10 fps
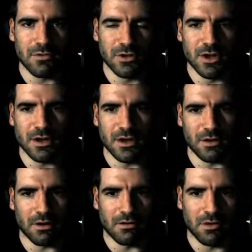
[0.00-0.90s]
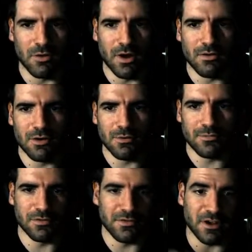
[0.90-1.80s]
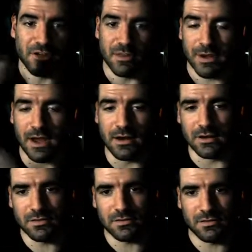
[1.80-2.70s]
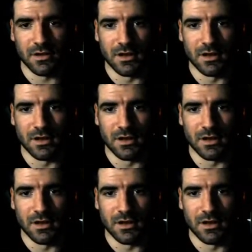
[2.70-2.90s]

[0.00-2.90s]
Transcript: learn it, don't get too wound up, just figure out the mechanics,